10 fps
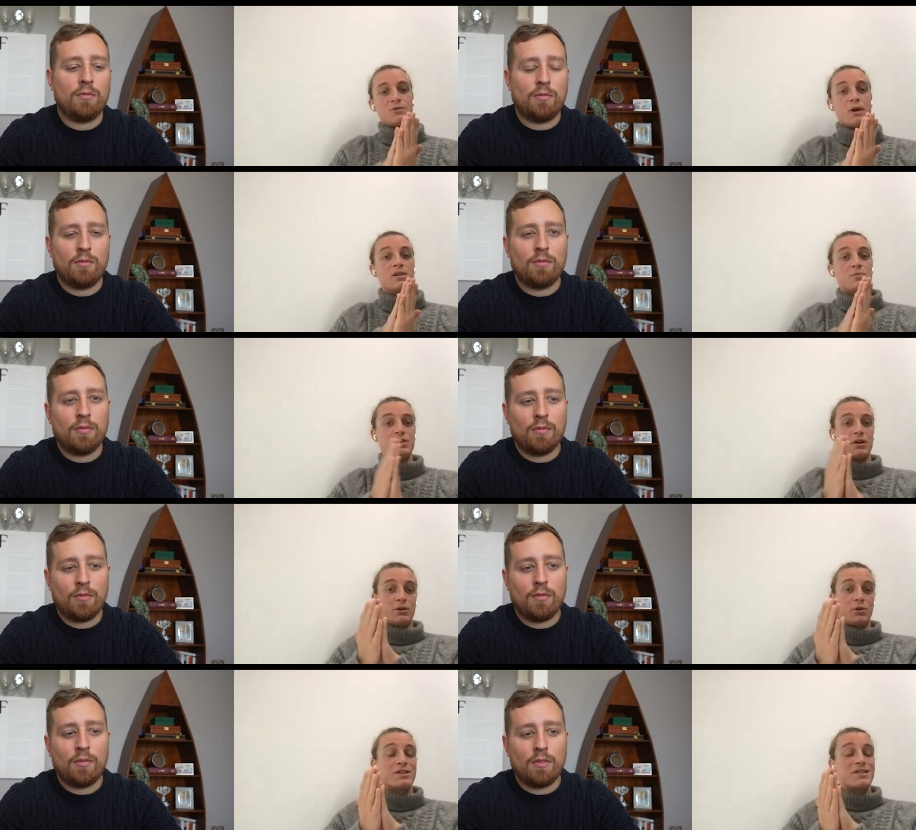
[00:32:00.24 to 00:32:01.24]
Speaker 1: as well as music
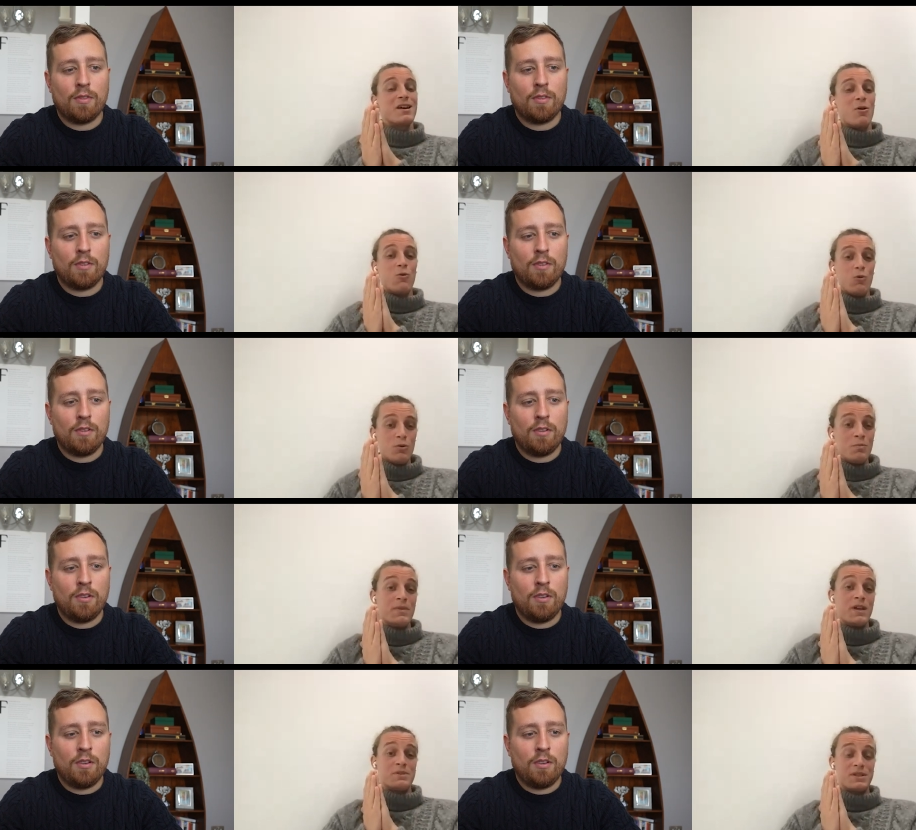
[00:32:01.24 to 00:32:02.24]
right owners
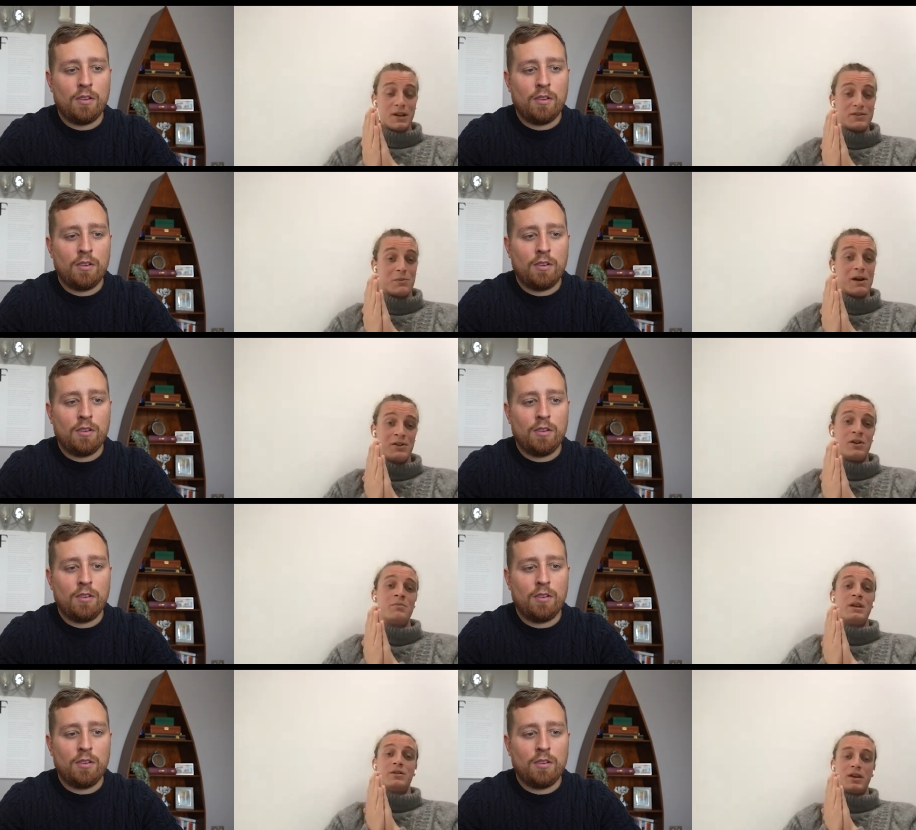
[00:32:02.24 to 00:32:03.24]
who themselves might
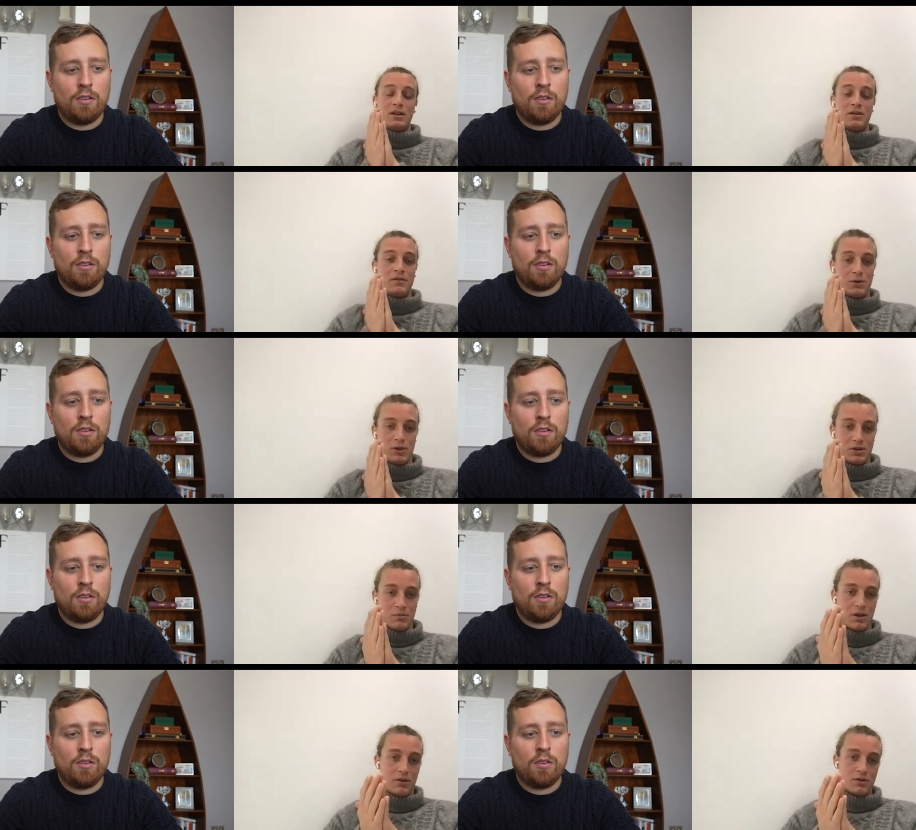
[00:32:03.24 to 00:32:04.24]
not be educated in
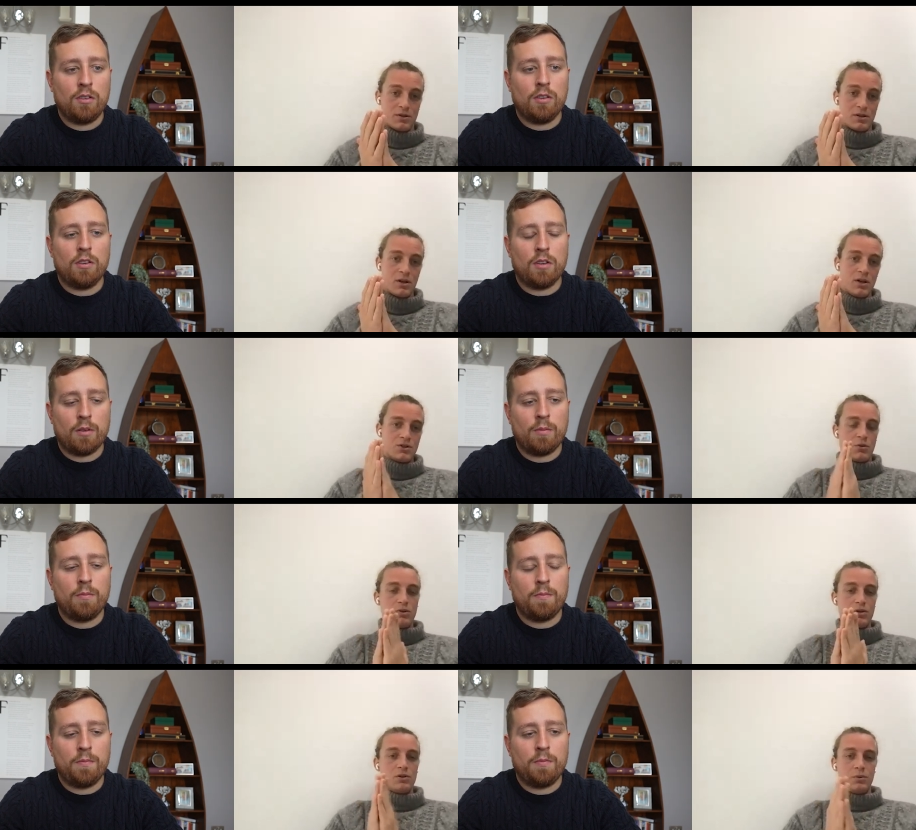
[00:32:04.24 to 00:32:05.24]
valuation methods. So
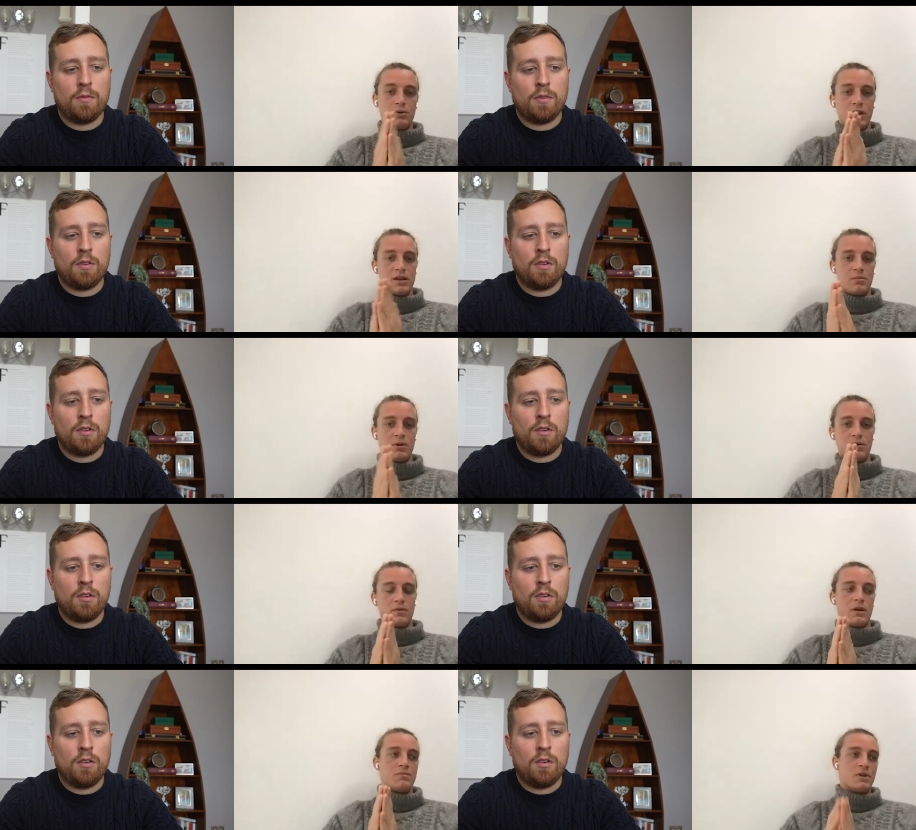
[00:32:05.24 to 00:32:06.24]
we try to put together both
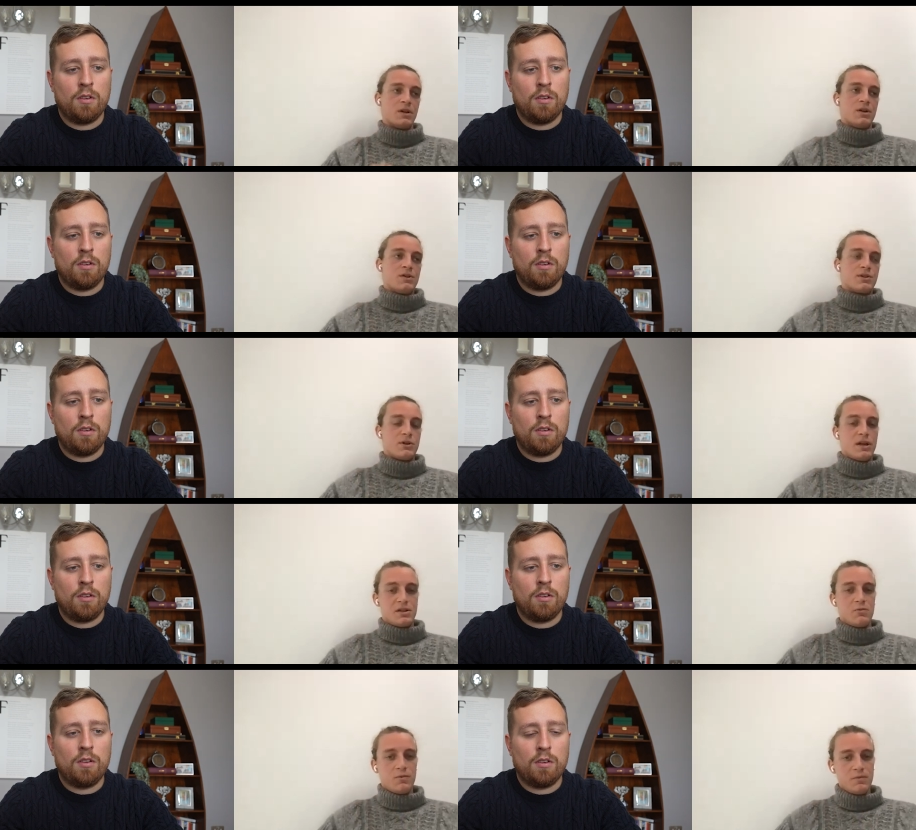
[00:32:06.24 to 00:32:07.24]
of them. So
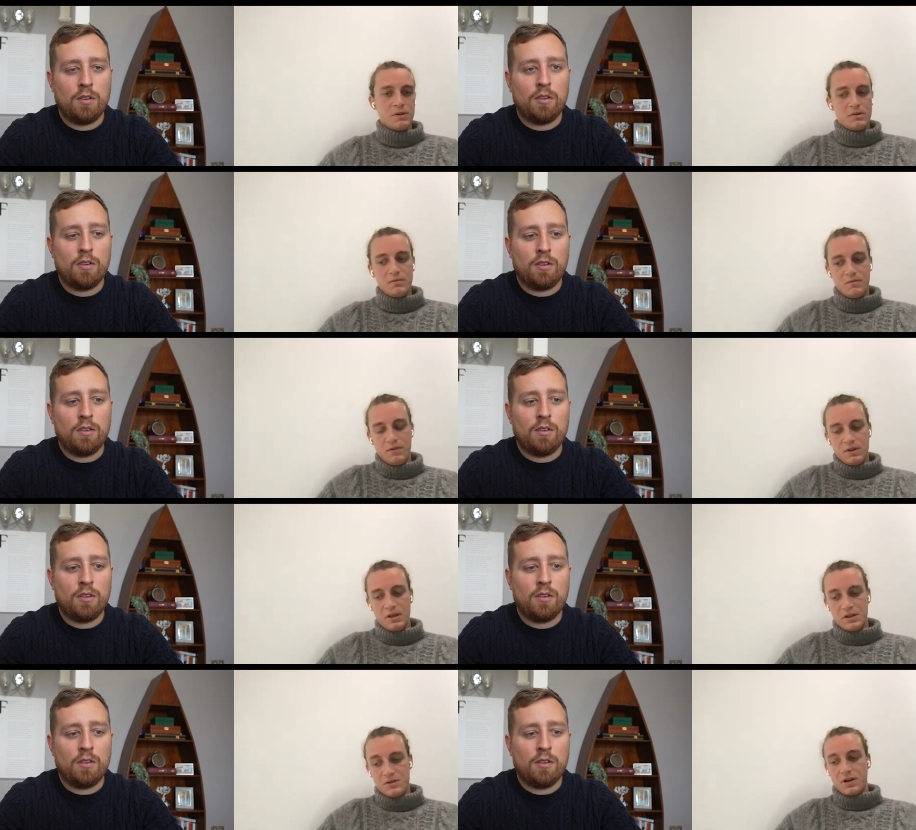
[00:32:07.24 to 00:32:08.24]
yes, in, in
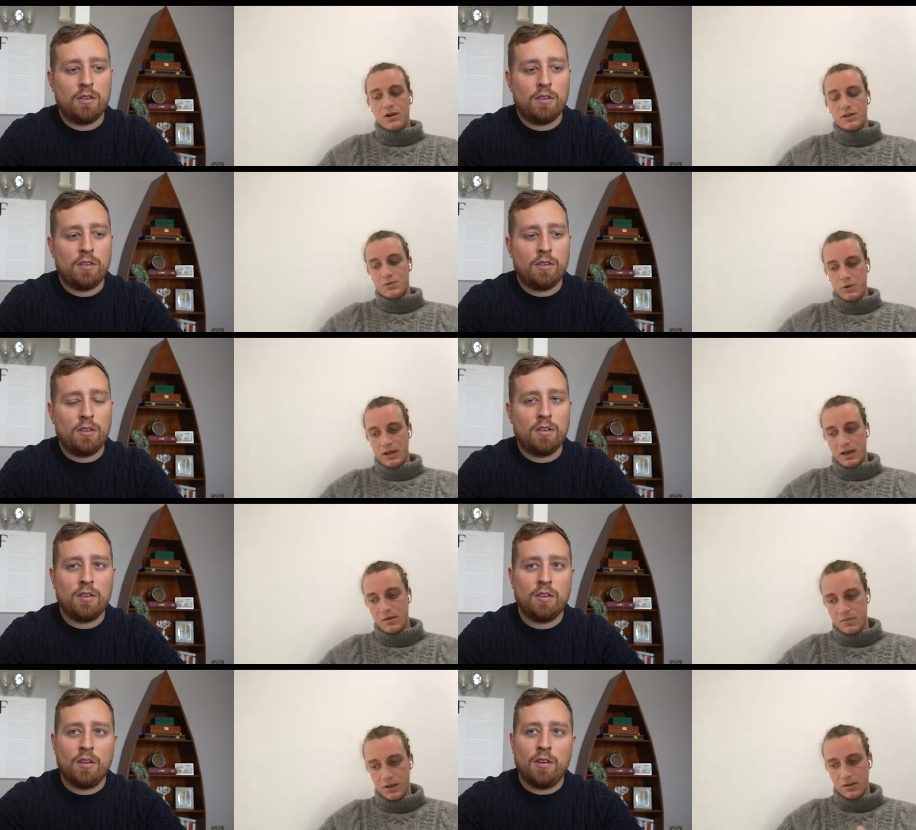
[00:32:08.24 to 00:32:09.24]
these regards, we
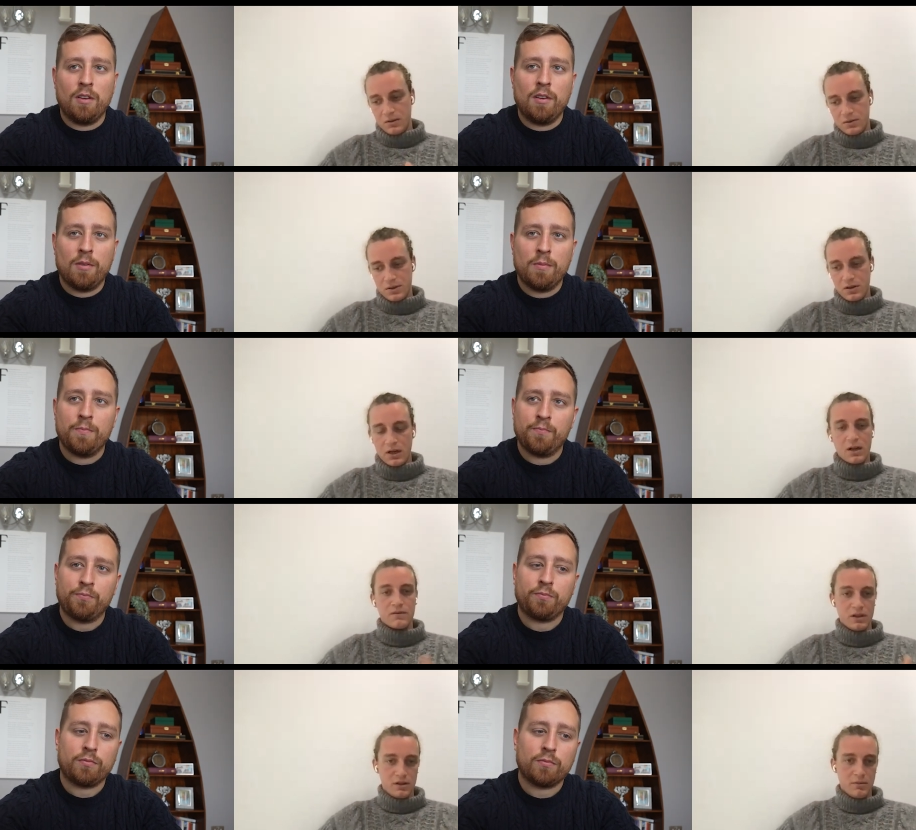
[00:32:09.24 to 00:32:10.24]
can be considered
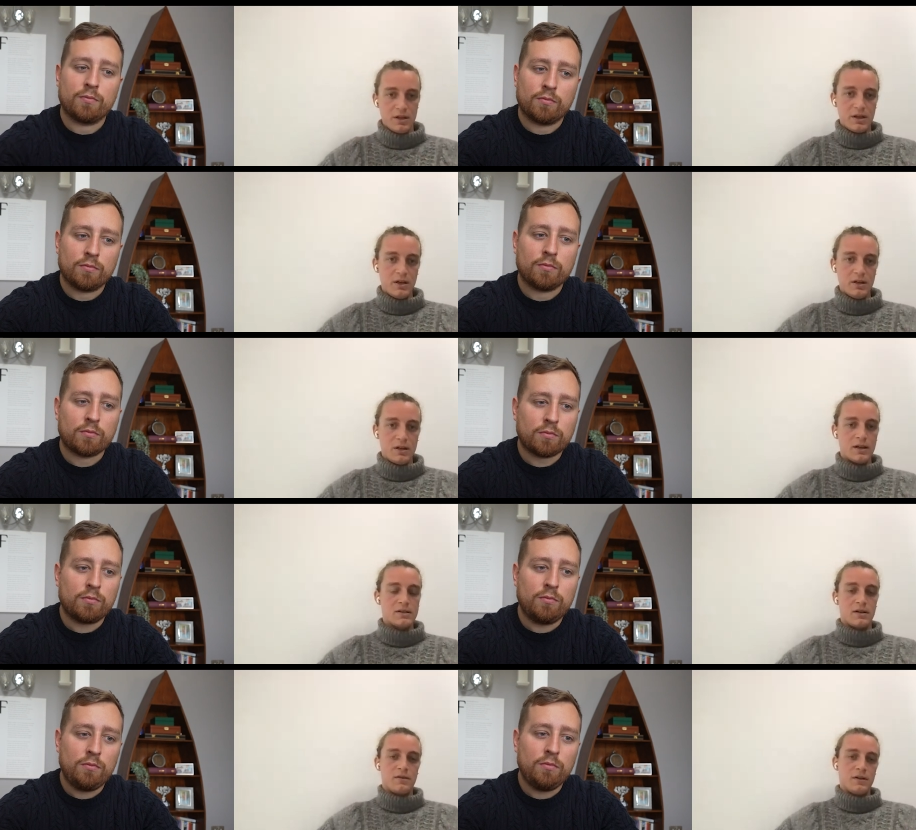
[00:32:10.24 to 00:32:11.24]
kind of the intermediary.
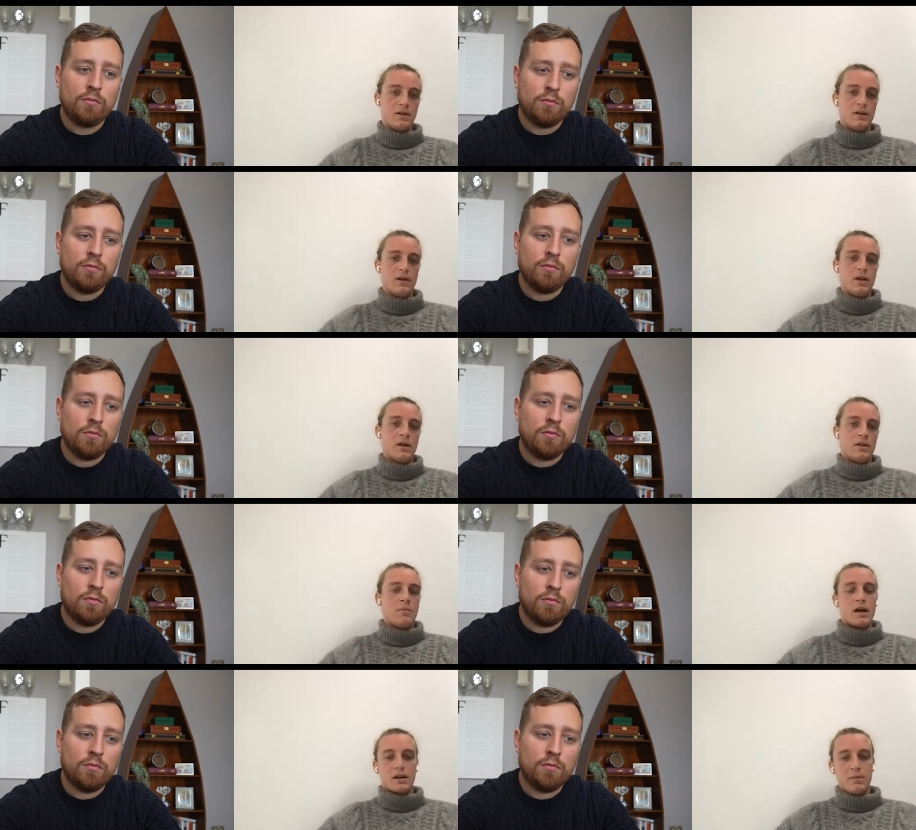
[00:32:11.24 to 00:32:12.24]
Yes, definitely. The
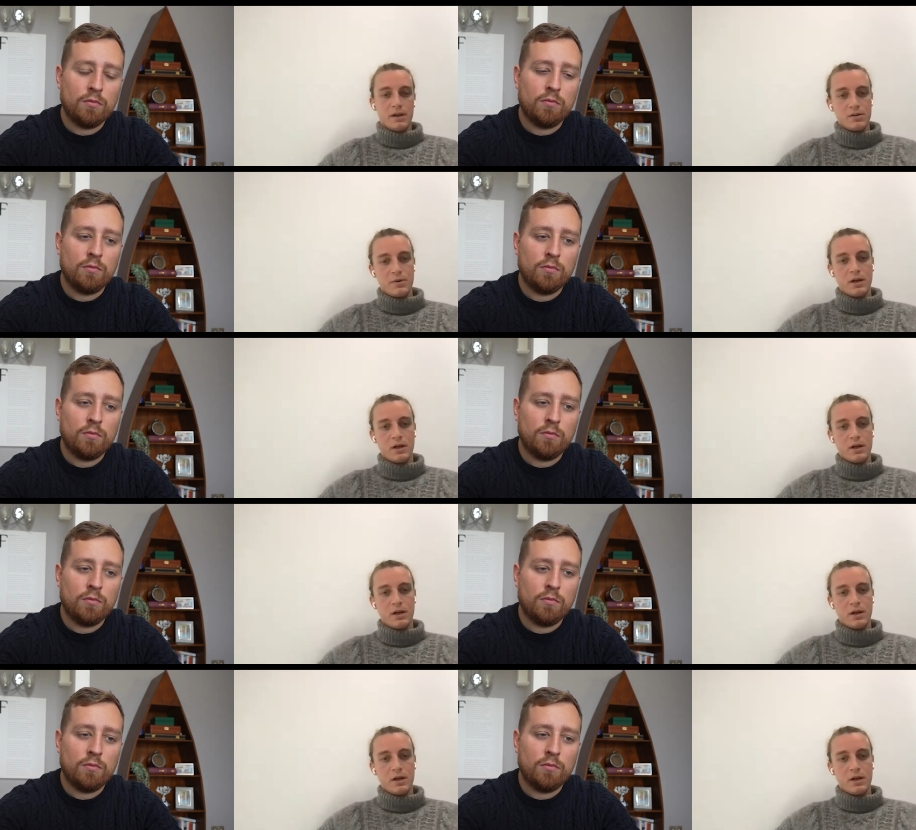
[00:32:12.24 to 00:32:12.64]
marketplace